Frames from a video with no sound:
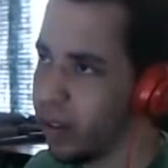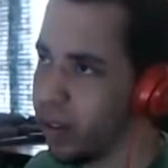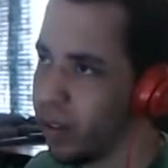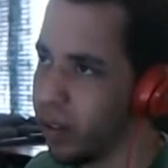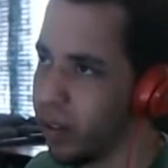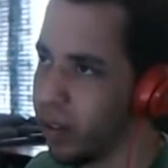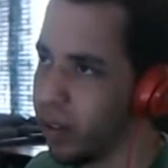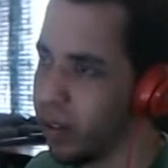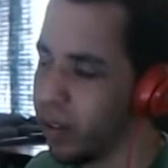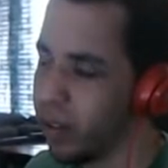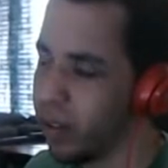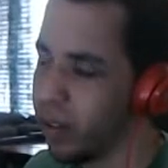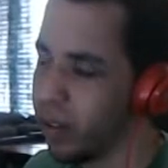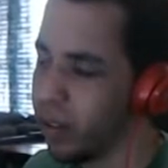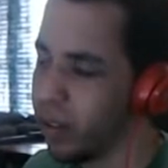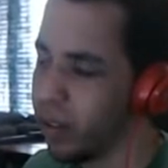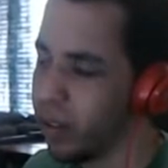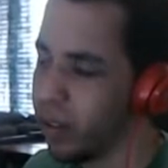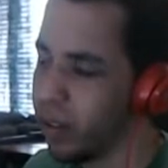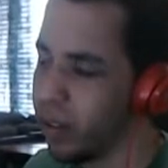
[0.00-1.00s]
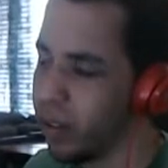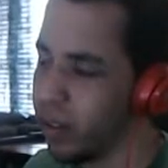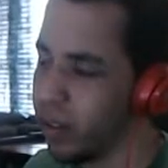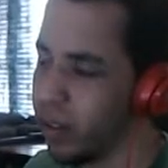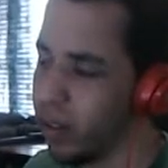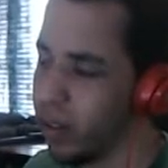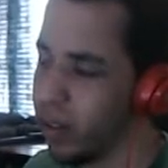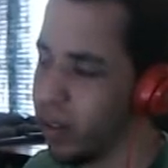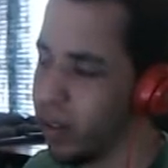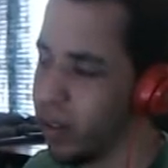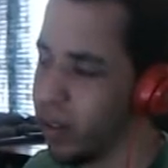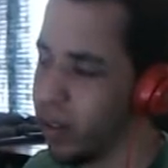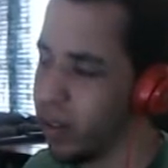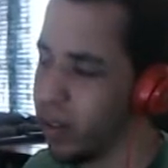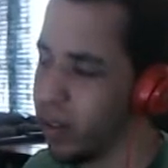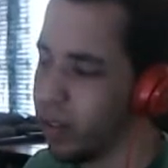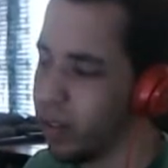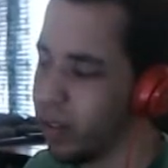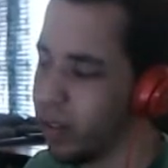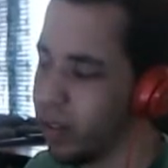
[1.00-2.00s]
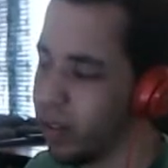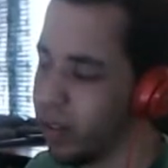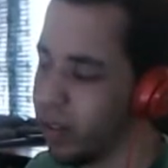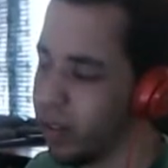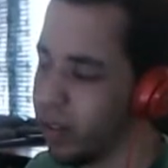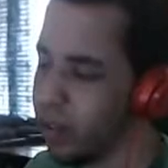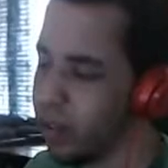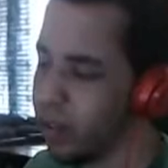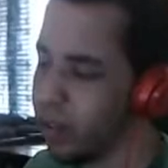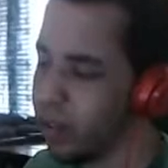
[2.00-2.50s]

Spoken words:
No one is speaking in this clip.